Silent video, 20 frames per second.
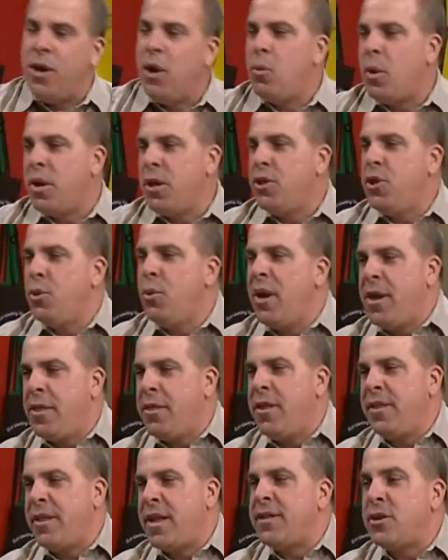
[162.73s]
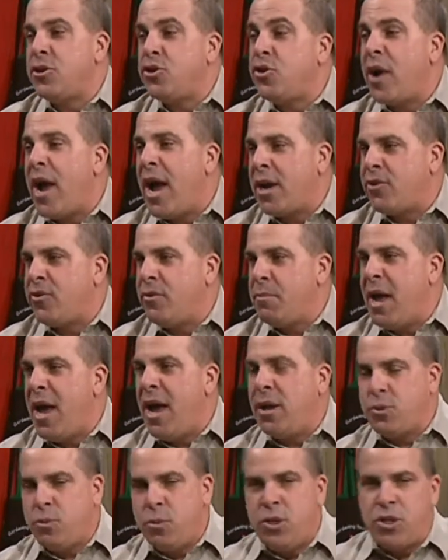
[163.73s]
We don't want to do anything that detracts from the
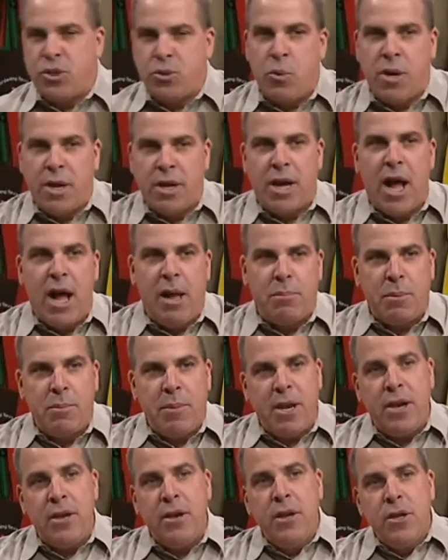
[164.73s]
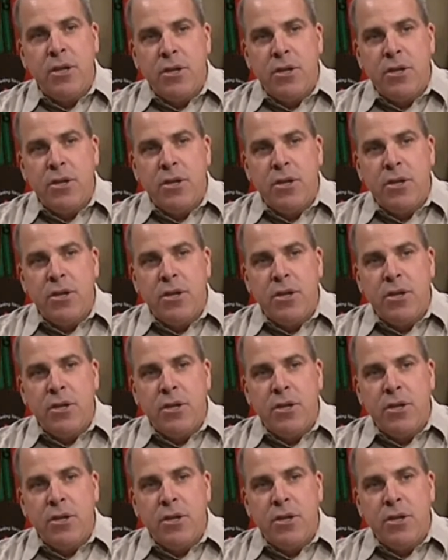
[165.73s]
house. We just want to complement it.